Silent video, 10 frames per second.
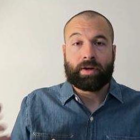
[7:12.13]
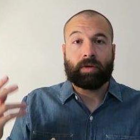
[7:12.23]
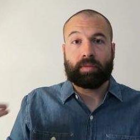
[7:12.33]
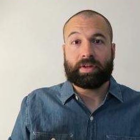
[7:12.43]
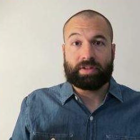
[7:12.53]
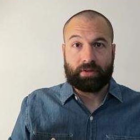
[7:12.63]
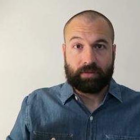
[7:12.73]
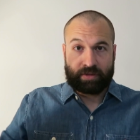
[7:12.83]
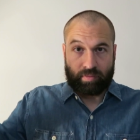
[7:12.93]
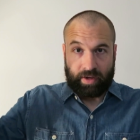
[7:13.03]
Norwood
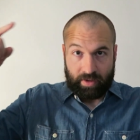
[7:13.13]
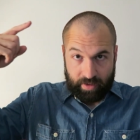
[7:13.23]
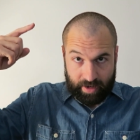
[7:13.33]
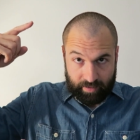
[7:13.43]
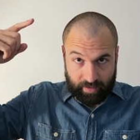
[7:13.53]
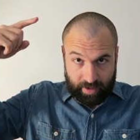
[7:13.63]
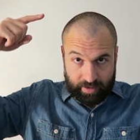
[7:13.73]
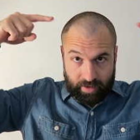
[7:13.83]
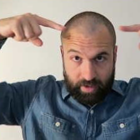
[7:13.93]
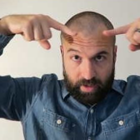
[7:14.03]
two is when your
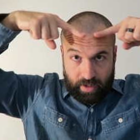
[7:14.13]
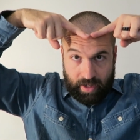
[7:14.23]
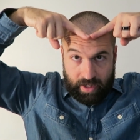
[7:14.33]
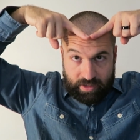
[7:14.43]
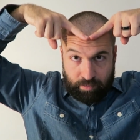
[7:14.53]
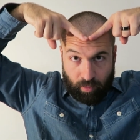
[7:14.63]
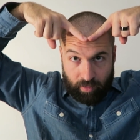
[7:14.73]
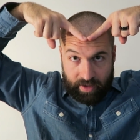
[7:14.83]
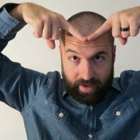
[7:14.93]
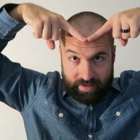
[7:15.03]
hairline is
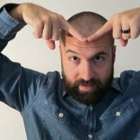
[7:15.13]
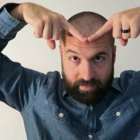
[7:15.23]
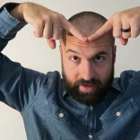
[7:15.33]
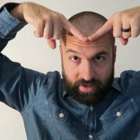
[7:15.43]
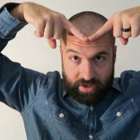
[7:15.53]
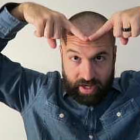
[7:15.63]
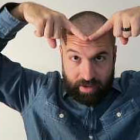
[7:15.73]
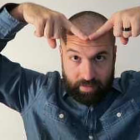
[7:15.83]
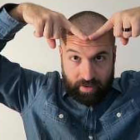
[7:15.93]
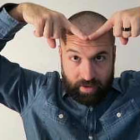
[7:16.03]
pointed, it's a V
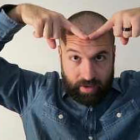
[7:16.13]
shape